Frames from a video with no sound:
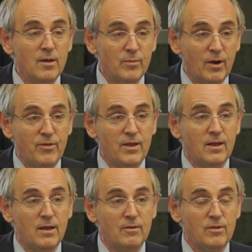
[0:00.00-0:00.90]
But I
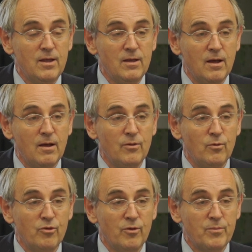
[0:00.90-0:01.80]
think there
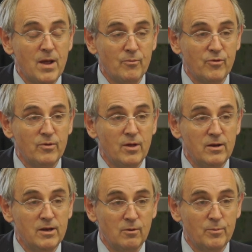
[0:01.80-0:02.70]
was perhaps a
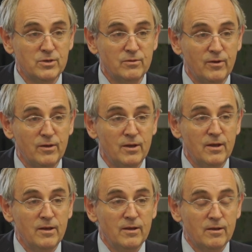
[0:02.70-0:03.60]
little bit of a
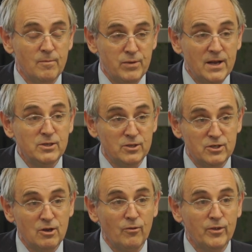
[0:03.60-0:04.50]

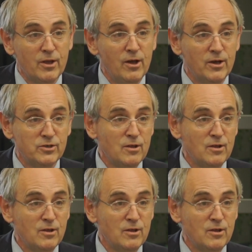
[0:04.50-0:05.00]
complacency on the Kurds.